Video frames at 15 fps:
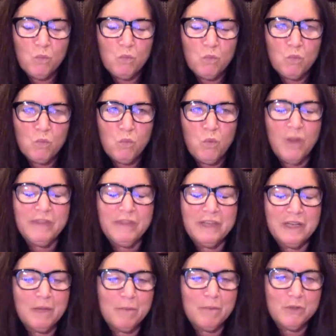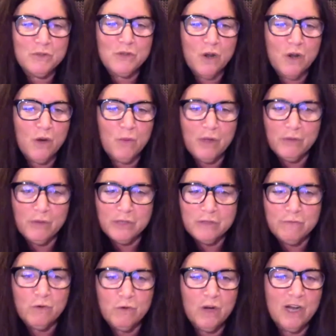what the numbers are, whether it's
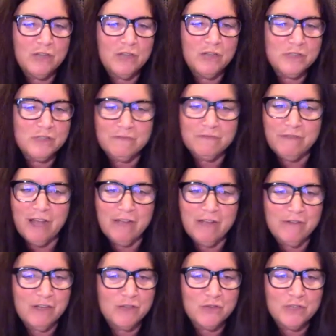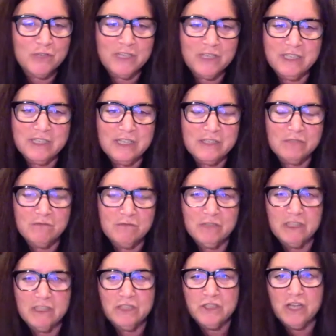400 to 500, it doesn't really
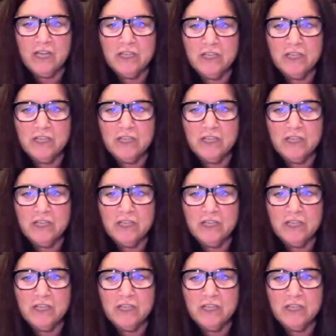change.